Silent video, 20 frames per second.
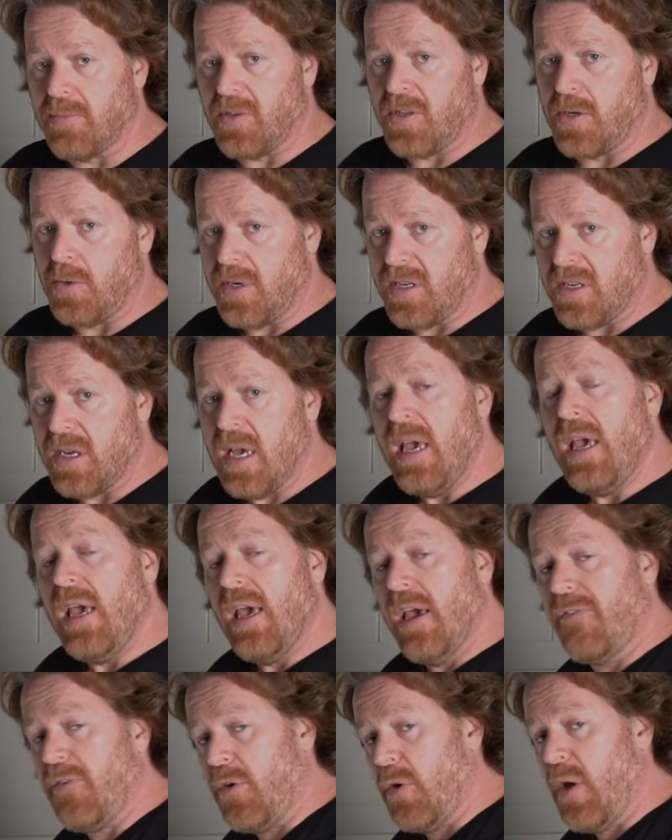do is,
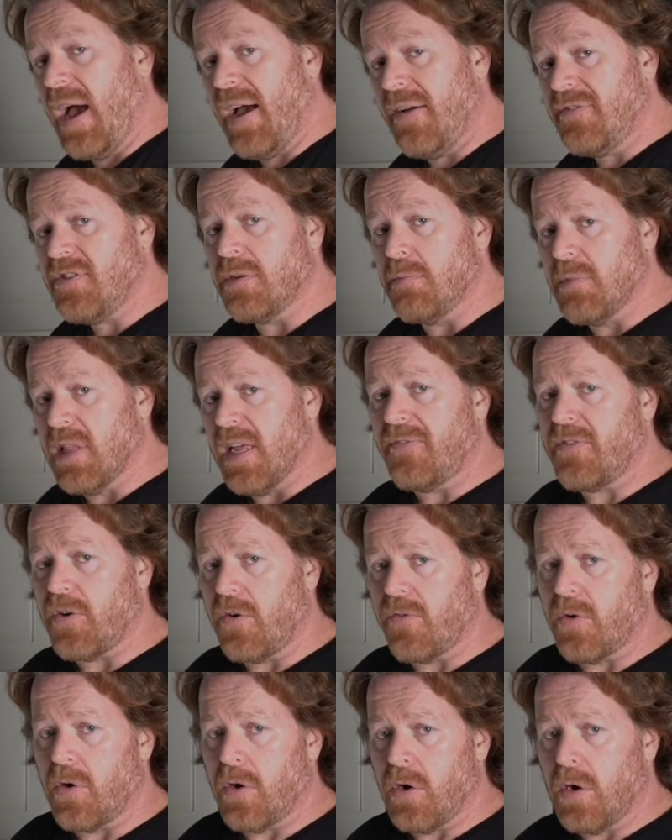if you have some
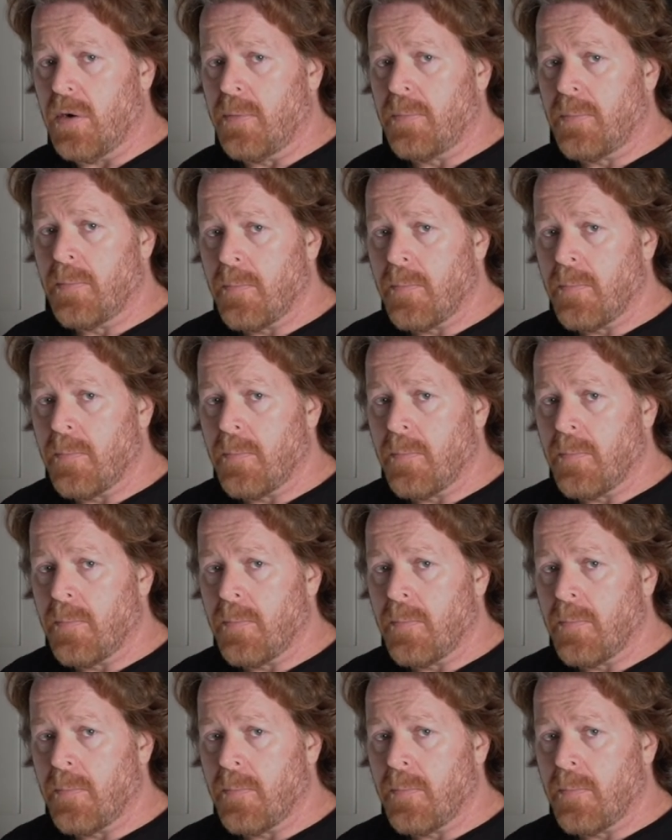leftover